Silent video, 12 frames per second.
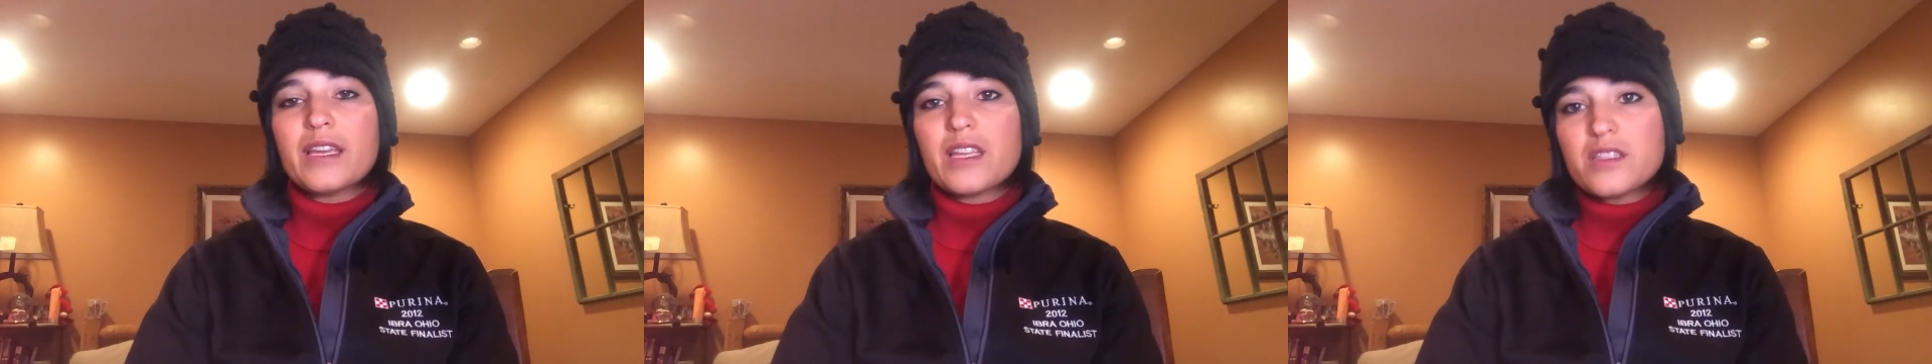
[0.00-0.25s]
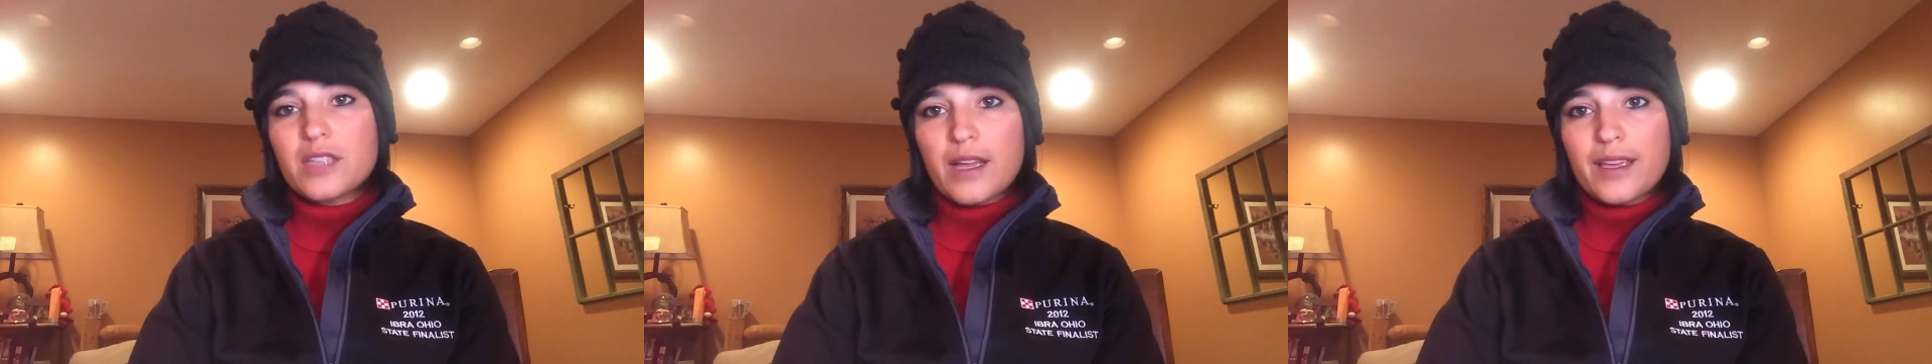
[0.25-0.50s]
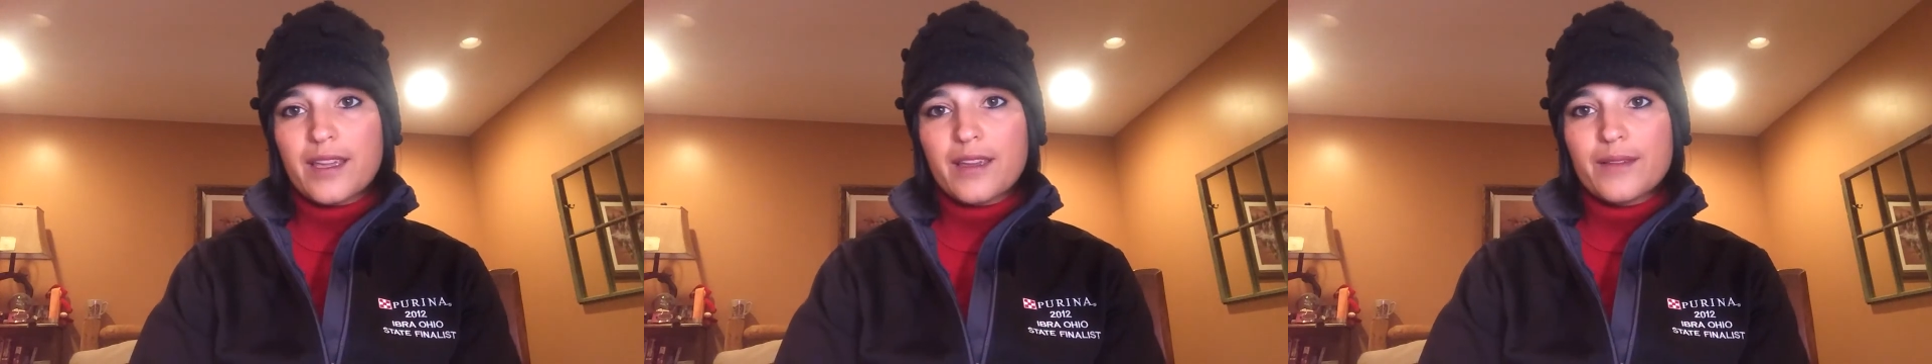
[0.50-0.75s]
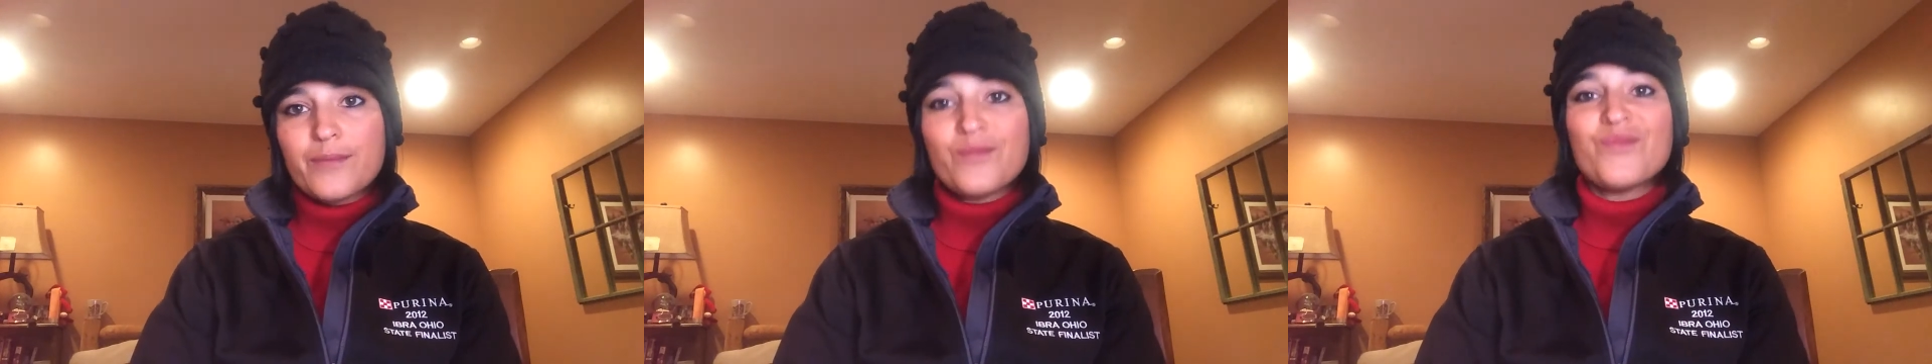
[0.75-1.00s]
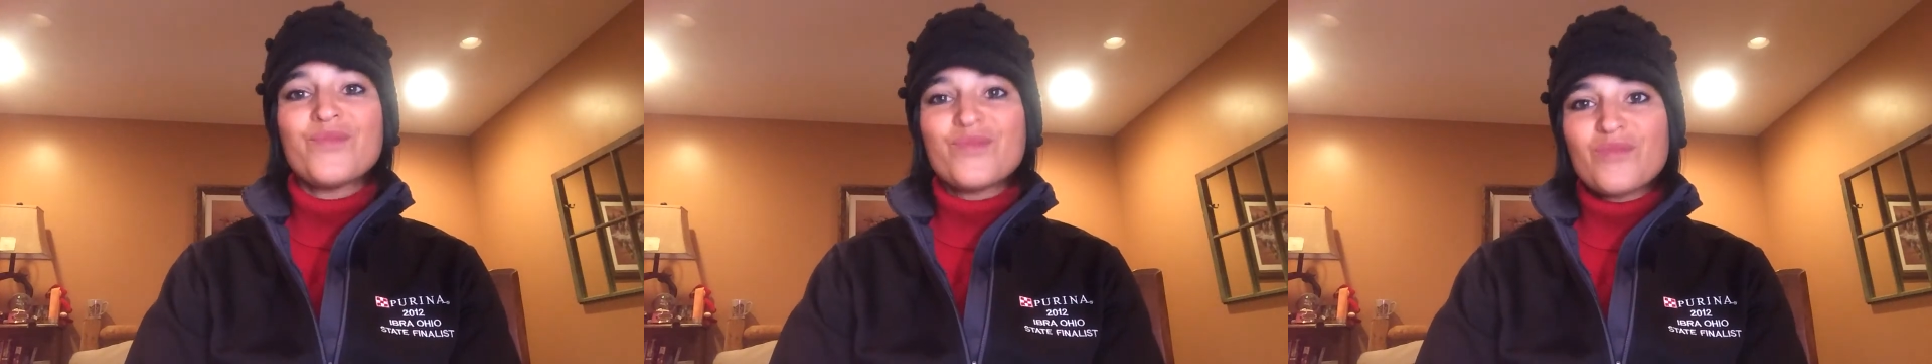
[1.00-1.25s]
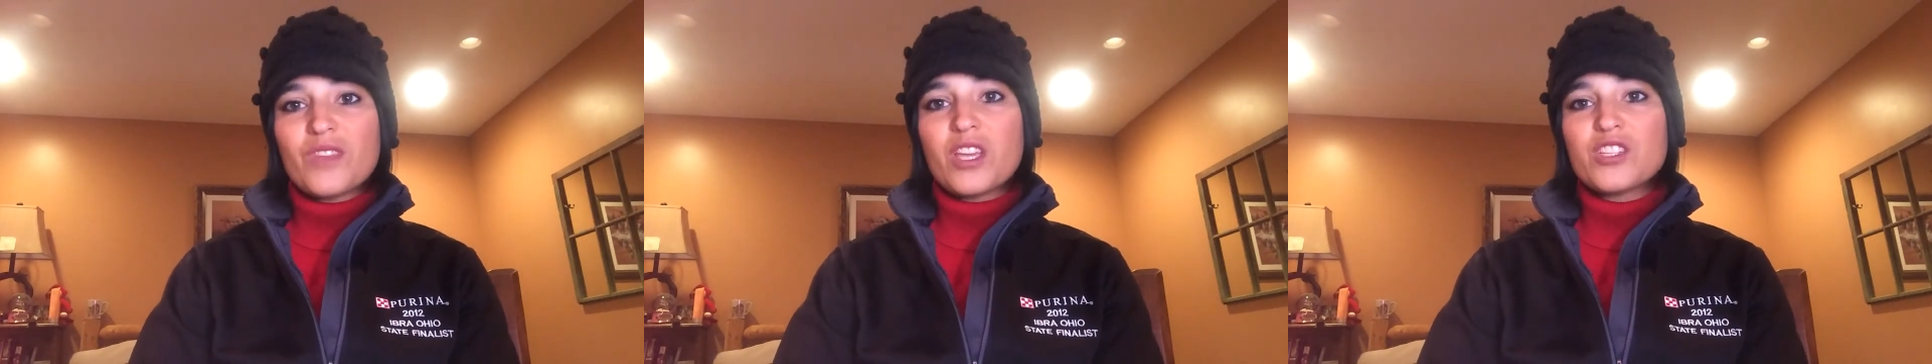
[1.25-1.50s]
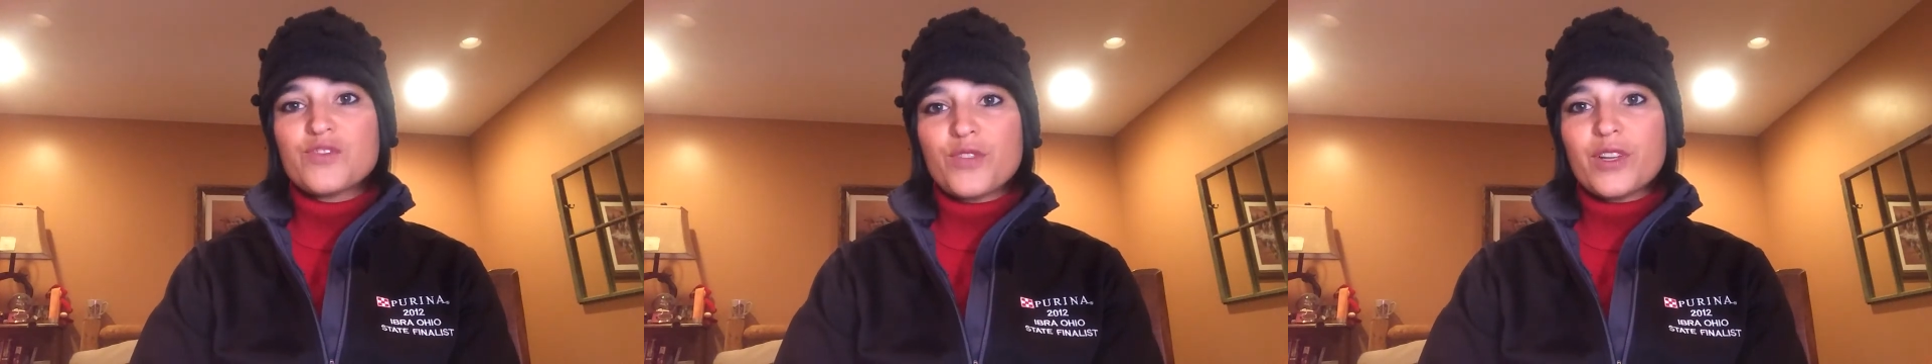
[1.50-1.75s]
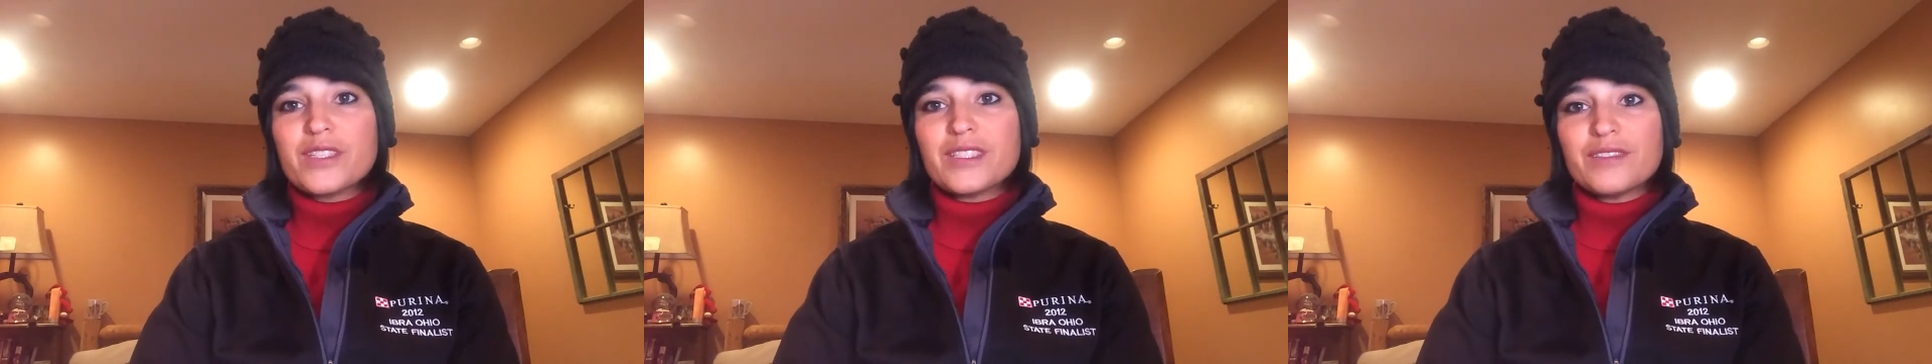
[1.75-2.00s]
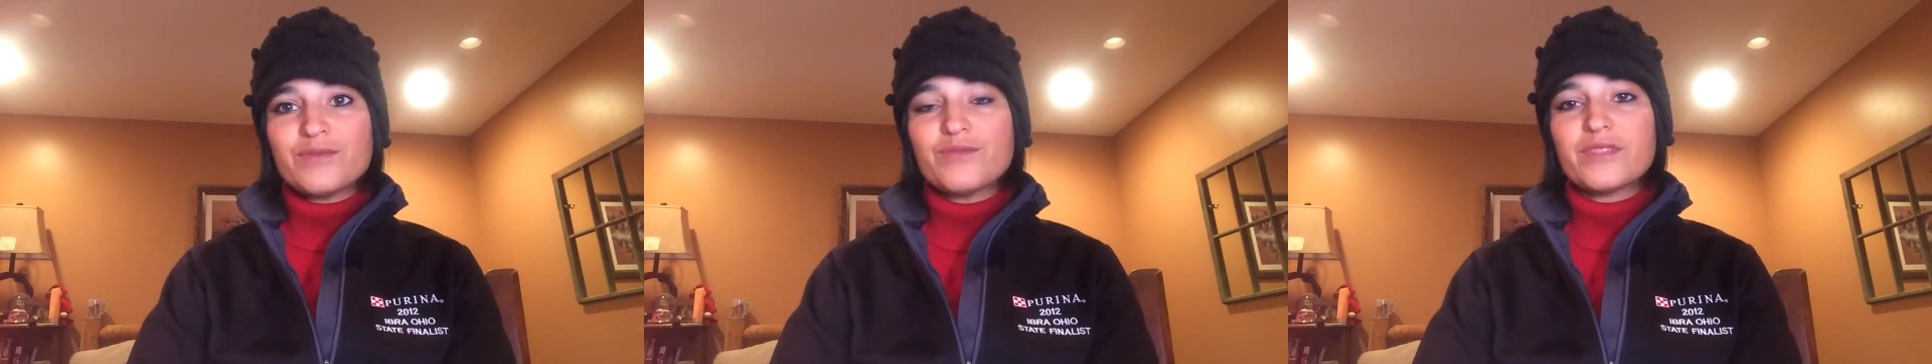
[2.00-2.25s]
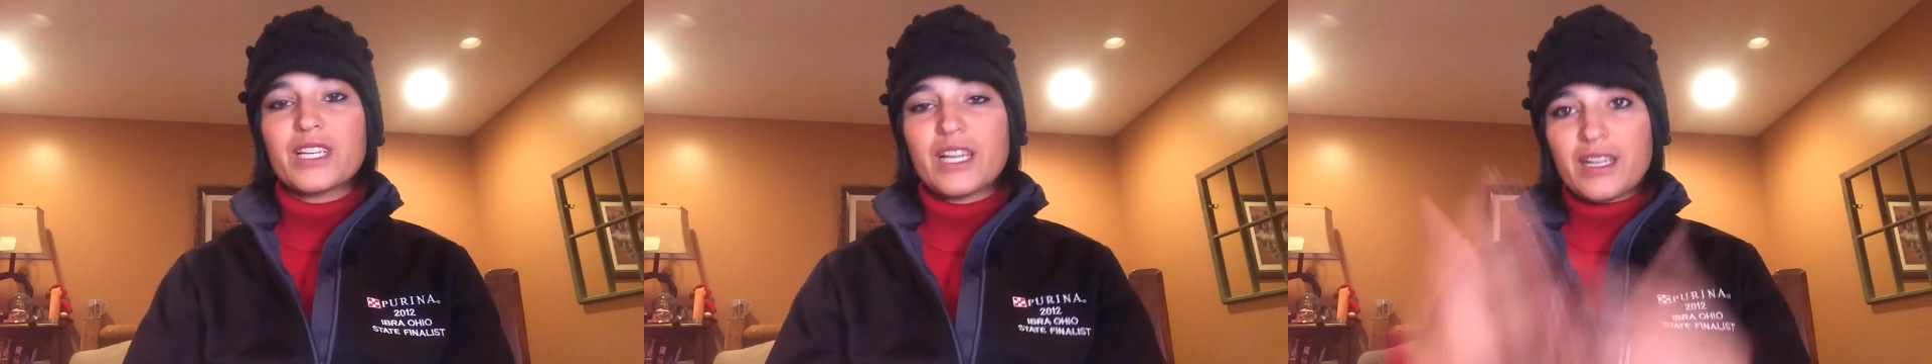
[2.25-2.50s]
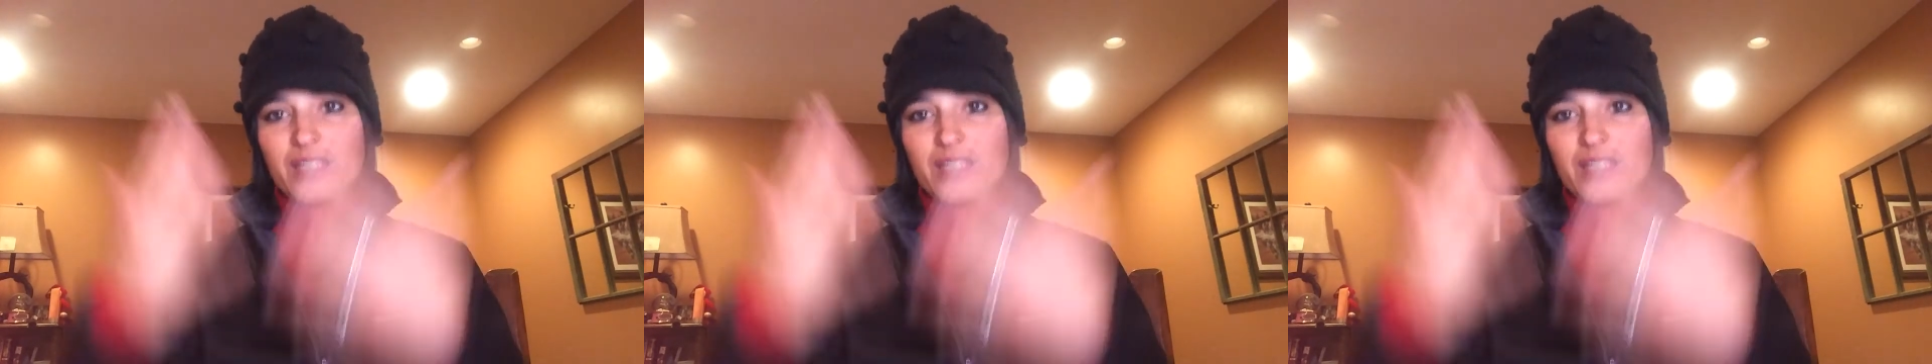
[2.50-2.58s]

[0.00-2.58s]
Kentucky. It's freezing. Yeah,